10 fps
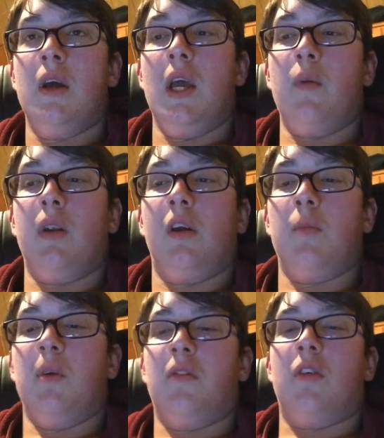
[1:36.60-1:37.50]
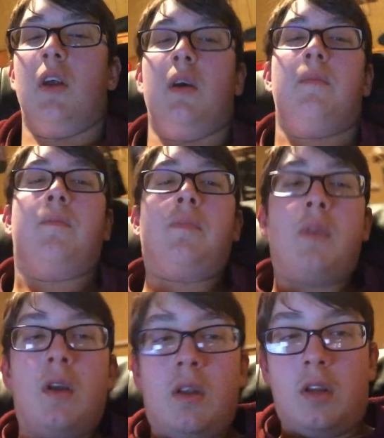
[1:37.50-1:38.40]
Anyway, that can be it today.
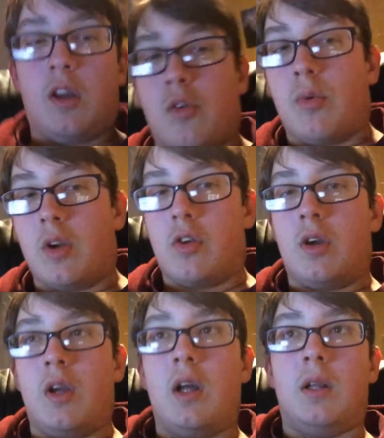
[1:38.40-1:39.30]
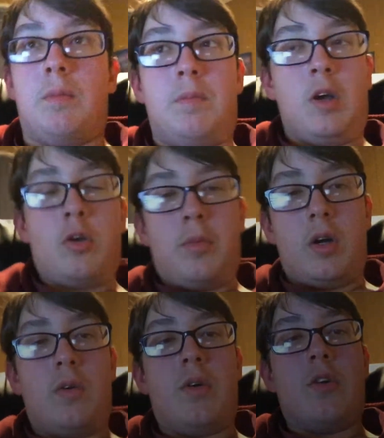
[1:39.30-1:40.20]
Thank you guys for watching, and back
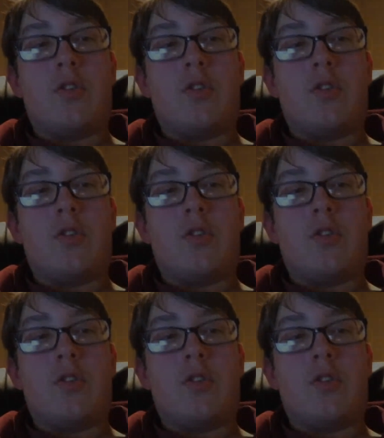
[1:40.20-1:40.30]
tomorrow